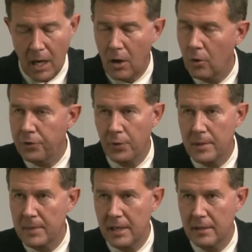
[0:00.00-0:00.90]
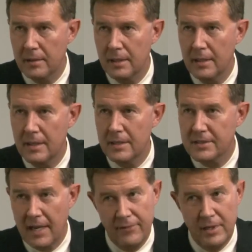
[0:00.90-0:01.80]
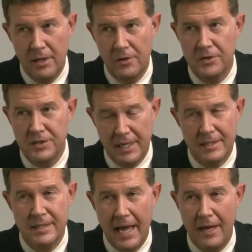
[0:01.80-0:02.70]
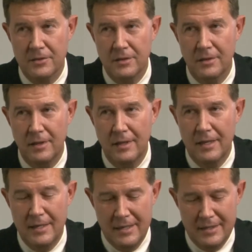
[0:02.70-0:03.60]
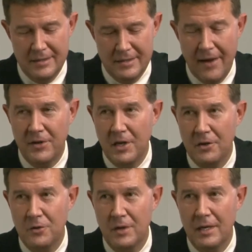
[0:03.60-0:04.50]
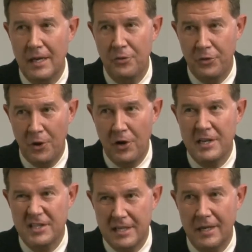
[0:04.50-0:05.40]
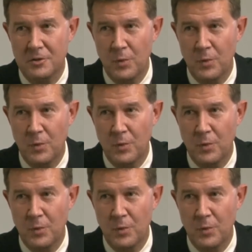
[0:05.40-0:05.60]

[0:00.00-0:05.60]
all 3,706,736